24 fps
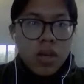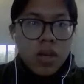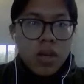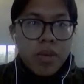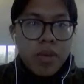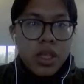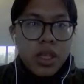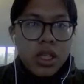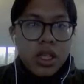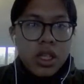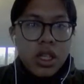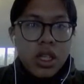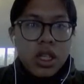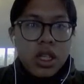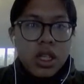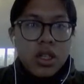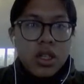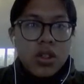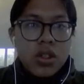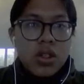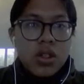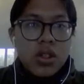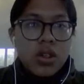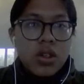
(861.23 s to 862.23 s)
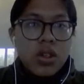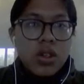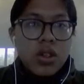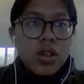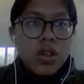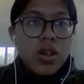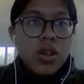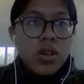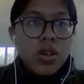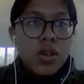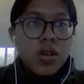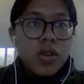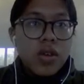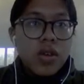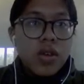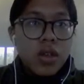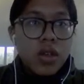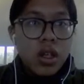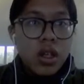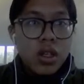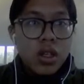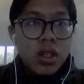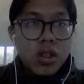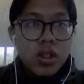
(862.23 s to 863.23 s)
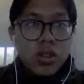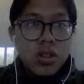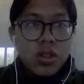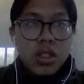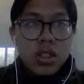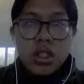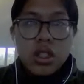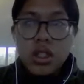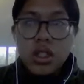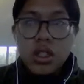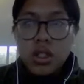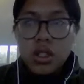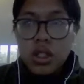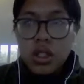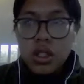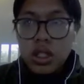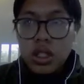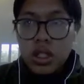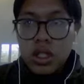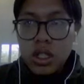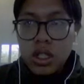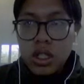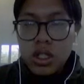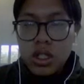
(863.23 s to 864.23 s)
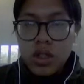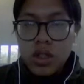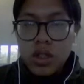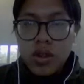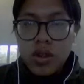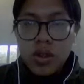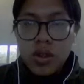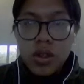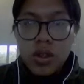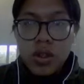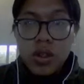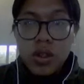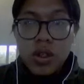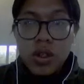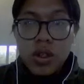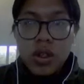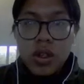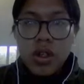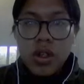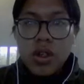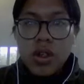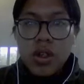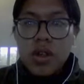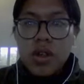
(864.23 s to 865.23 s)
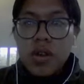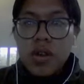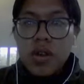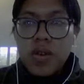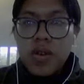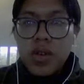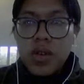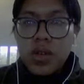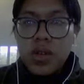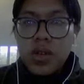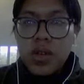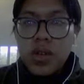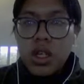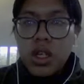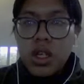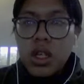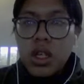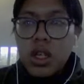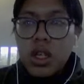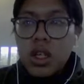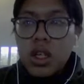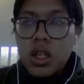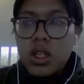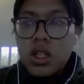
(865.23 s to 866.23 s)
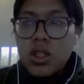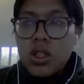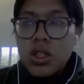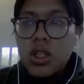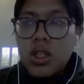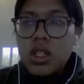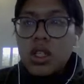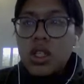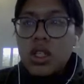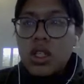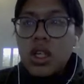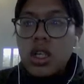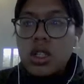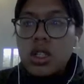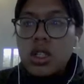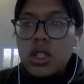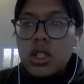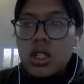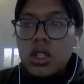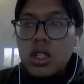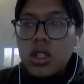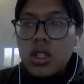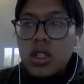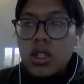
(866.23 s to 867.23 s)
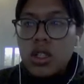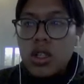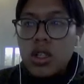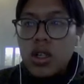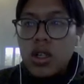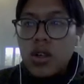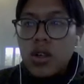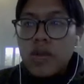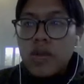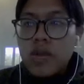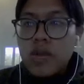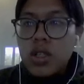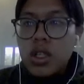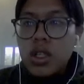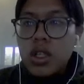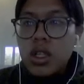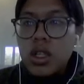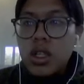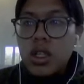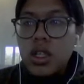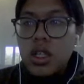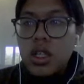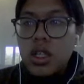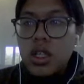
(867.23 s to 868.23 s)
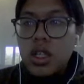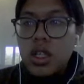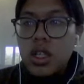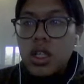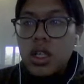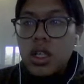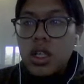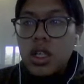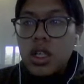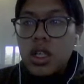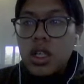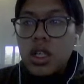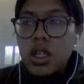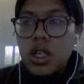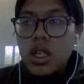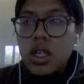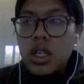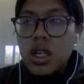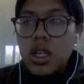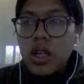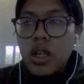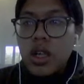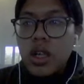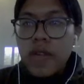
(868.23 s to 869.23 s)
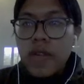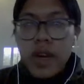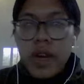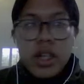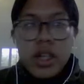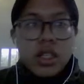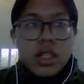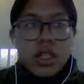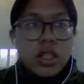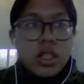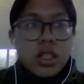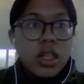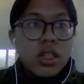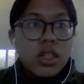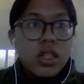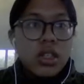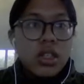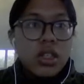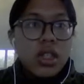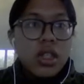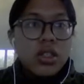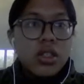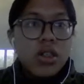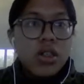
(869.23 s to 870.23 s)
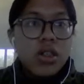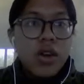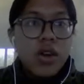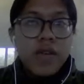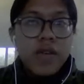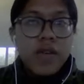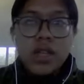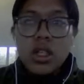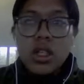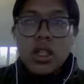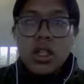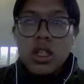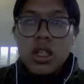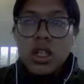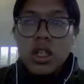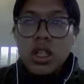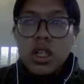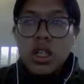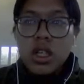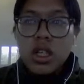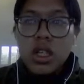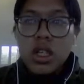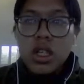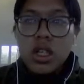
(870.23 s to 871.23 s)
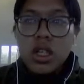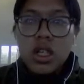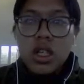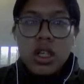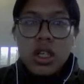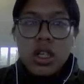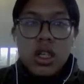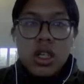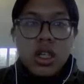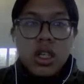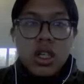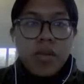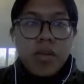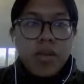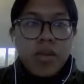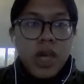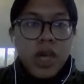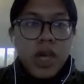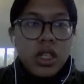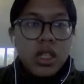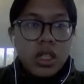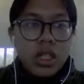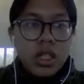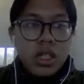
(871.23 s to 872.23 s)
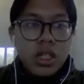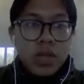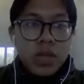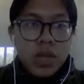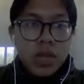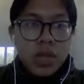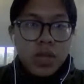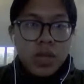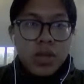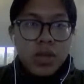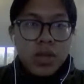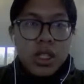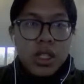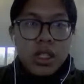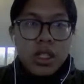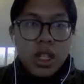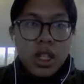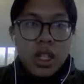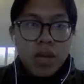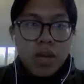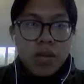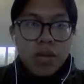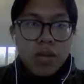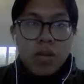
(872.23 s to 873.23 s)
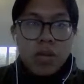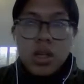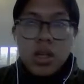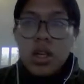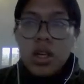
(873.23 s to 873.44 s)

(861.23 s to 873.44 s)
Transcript: present it to you. You can close this. We start to the first one. So the size of the device and the size of the pages must be the same.